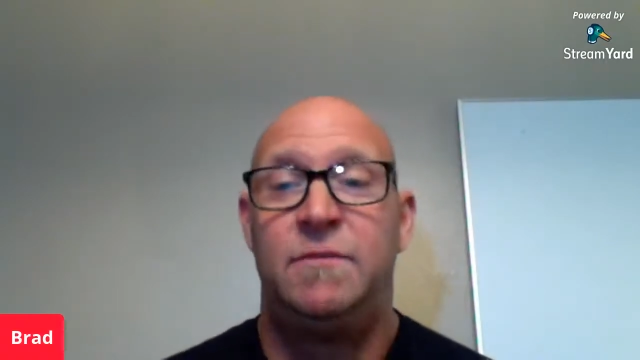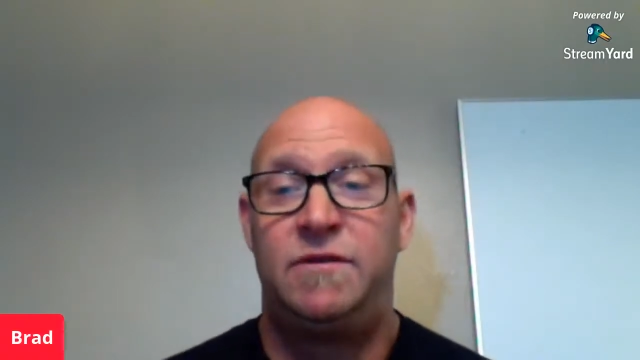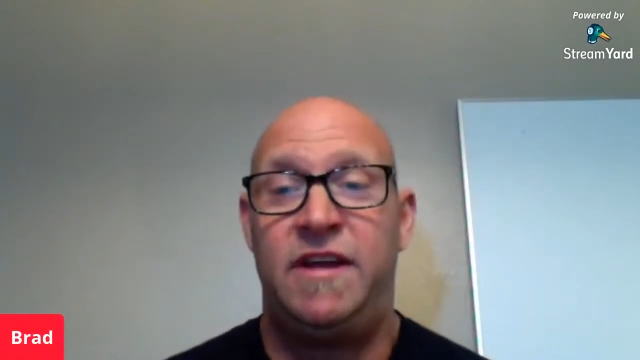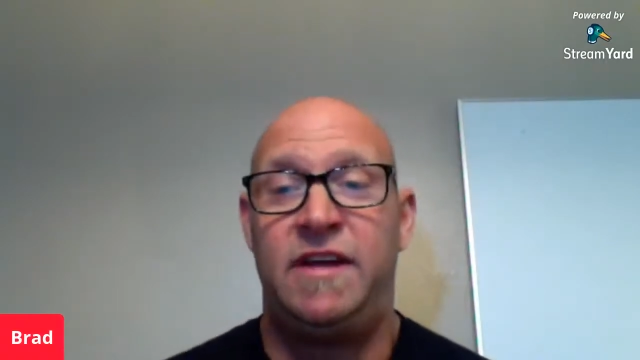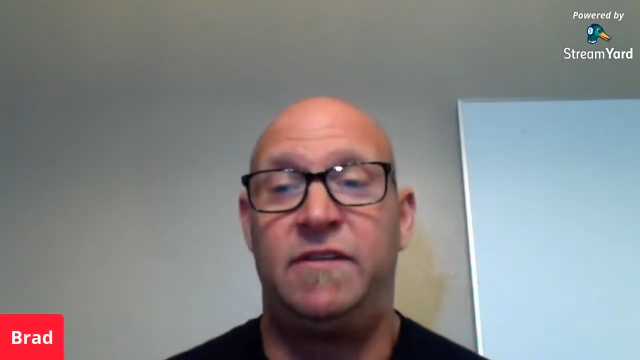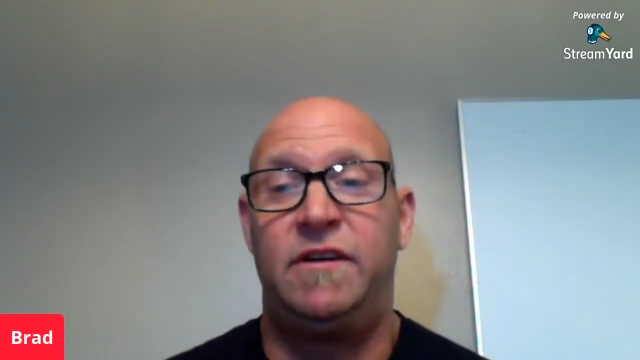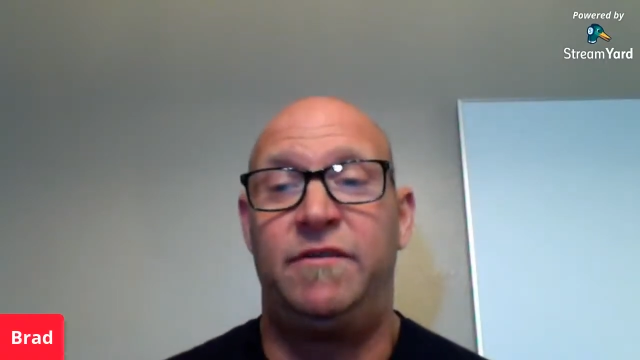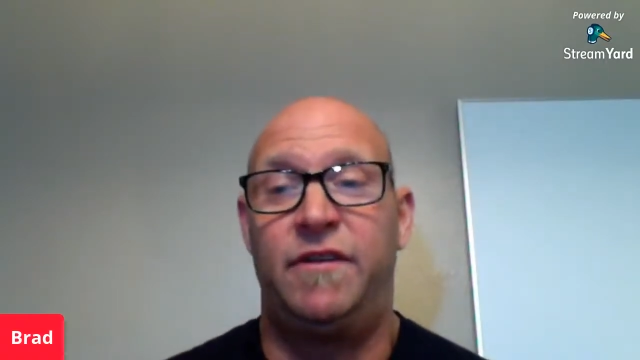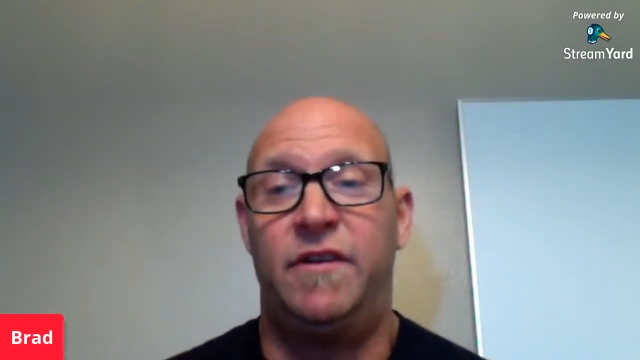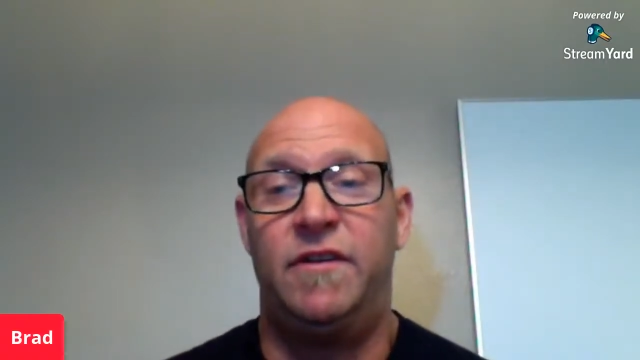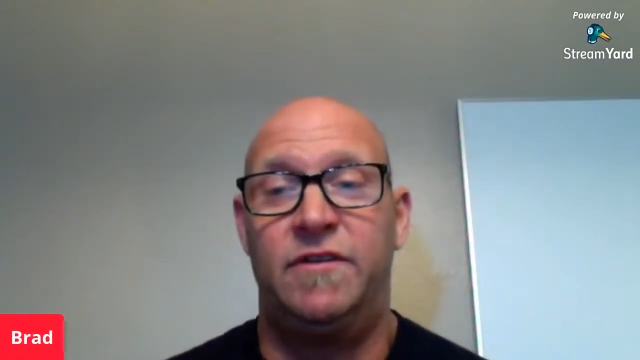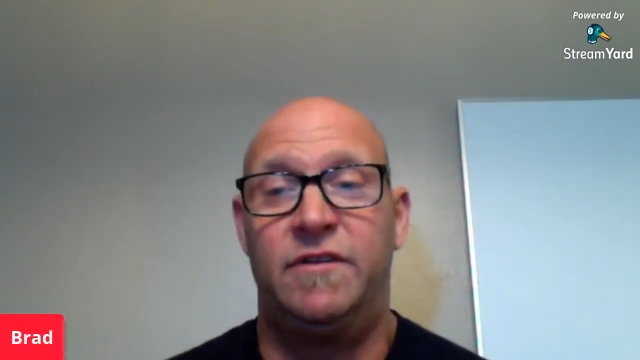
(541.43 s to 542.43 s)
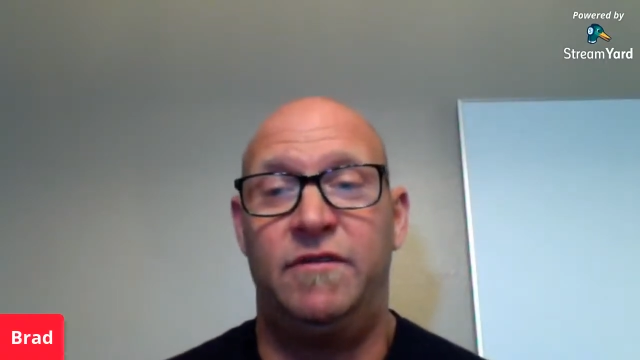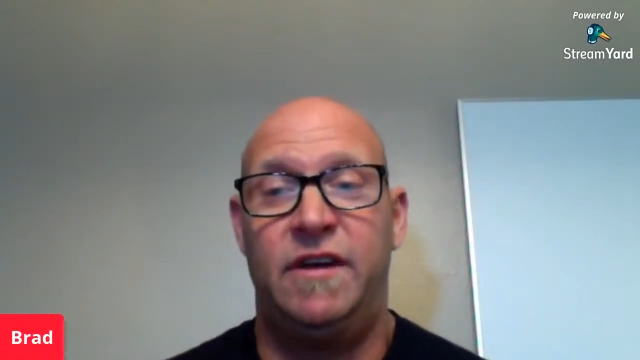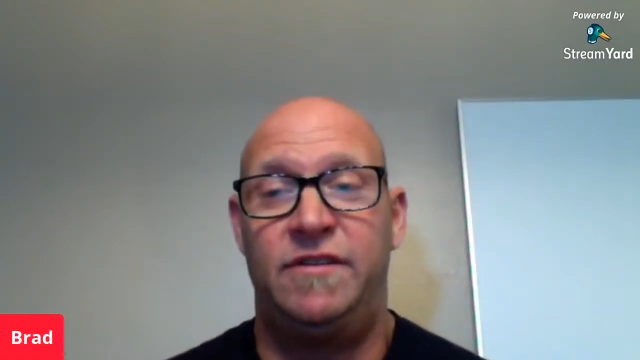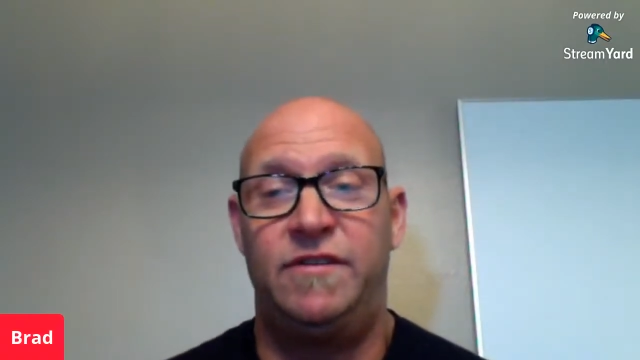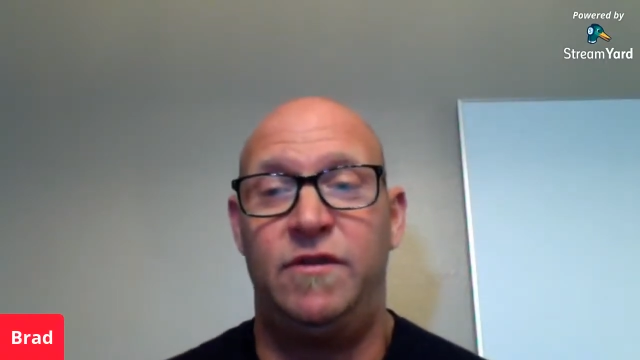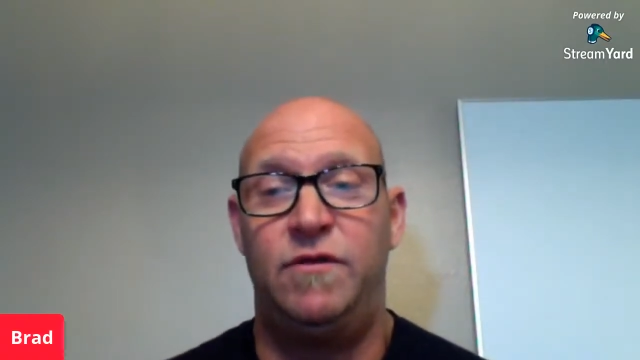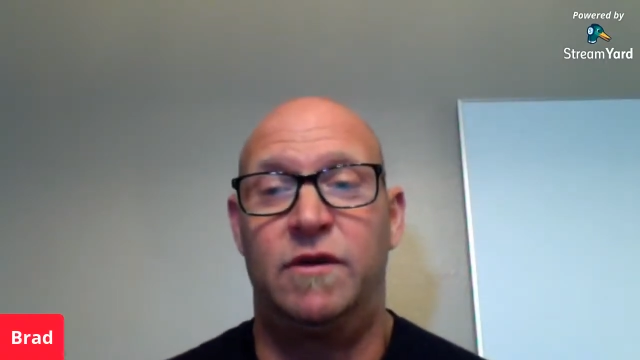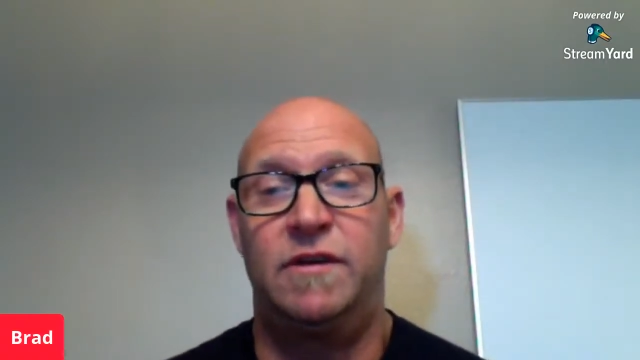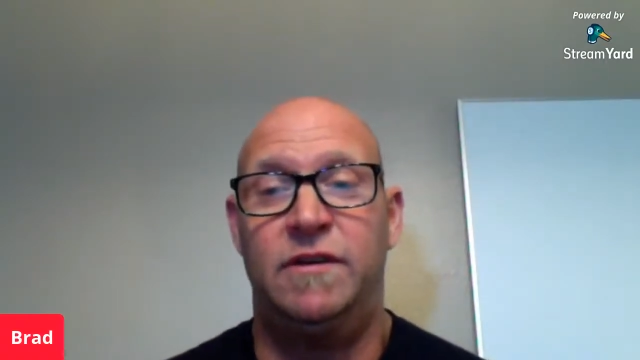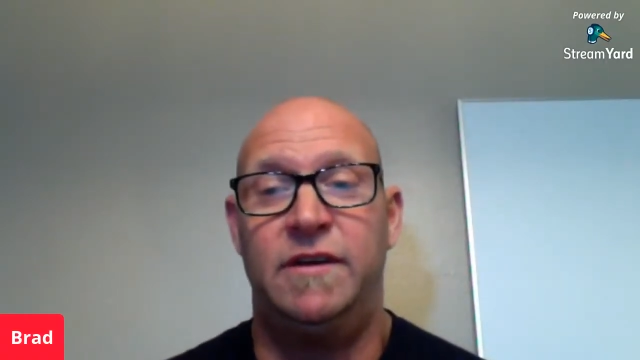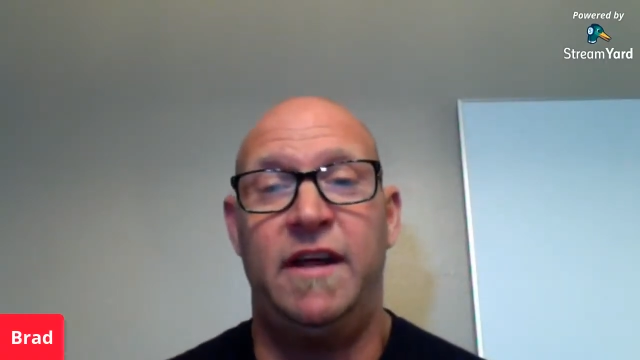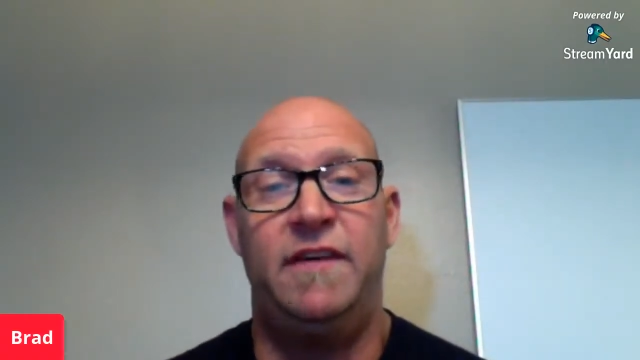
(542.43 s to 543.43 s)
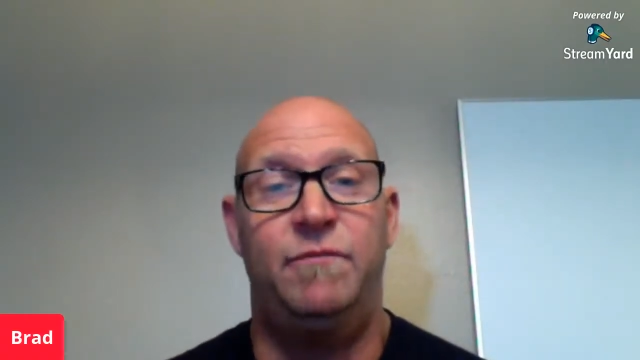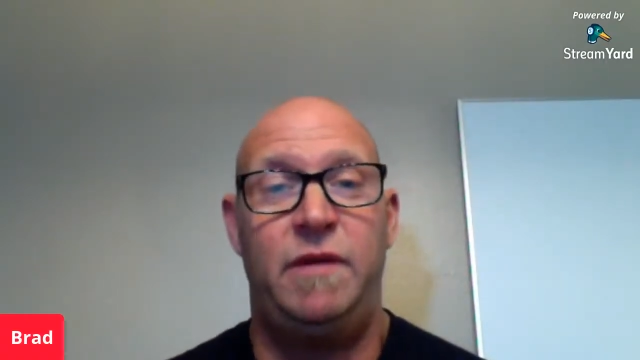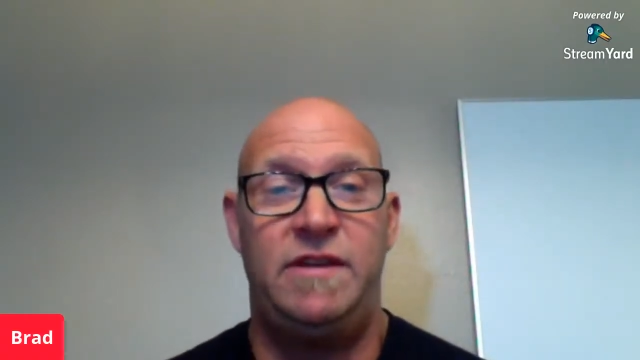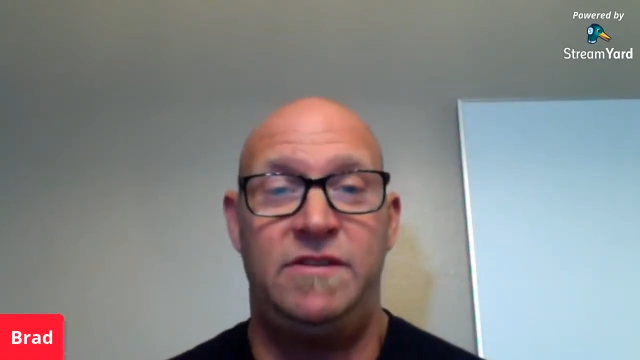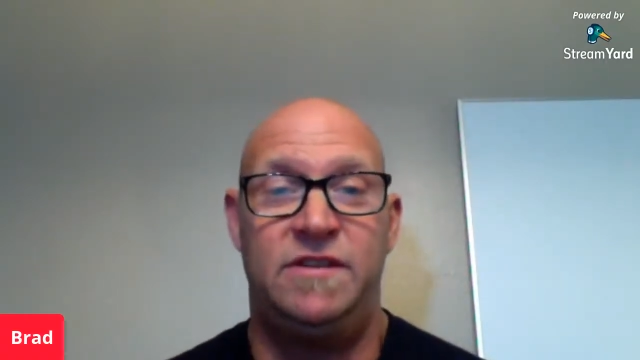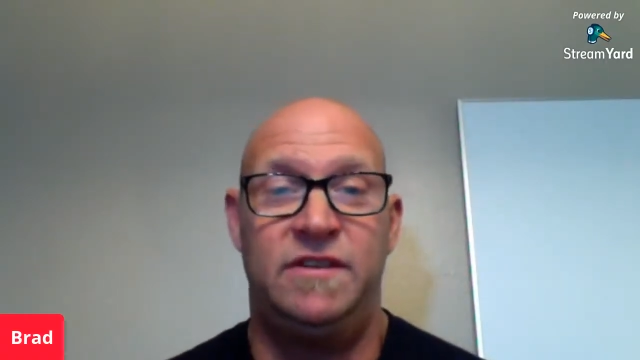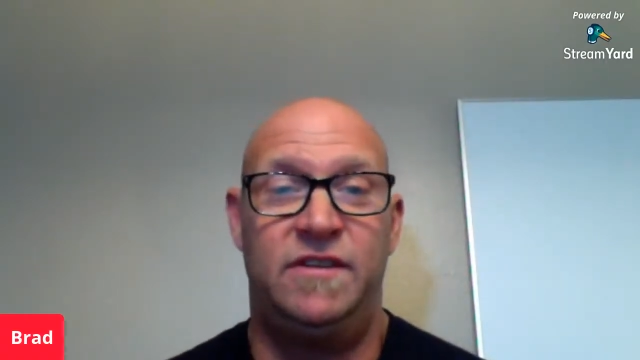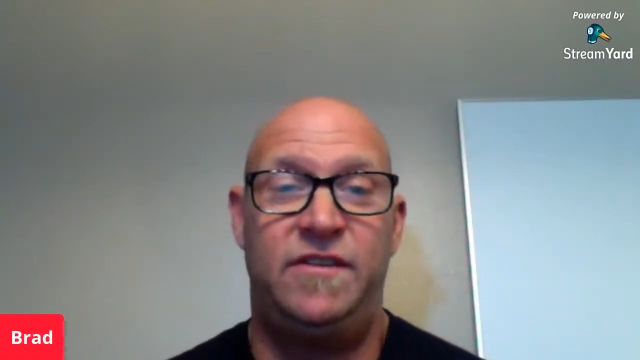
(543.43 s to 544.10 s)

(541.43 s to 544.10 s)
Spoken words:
particularly for those of us who are going to have pensions.